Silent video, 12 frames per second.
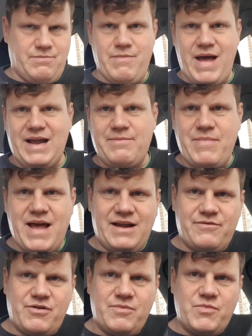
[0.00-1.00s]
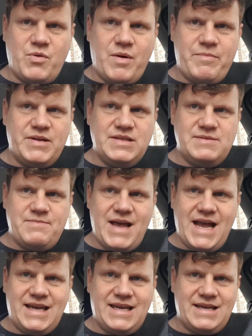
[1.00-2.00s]
Backpack from the weapons
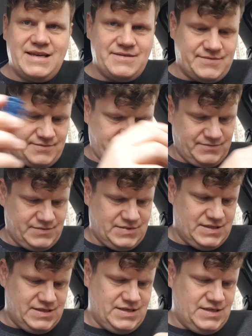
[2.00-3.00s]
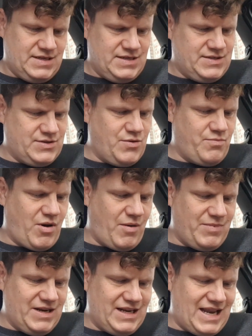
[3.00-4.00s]
pack. So
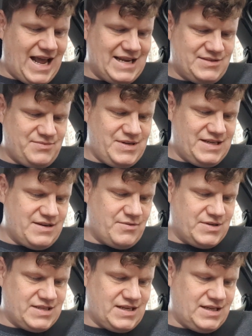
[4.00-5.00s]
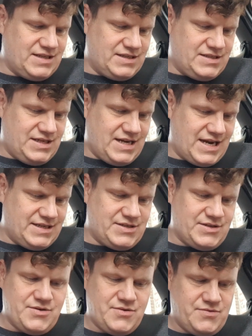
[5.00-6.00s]
probably last week there was a lot of
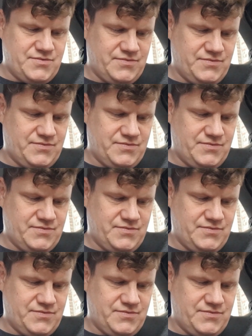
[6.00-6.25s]
G.I.Joe.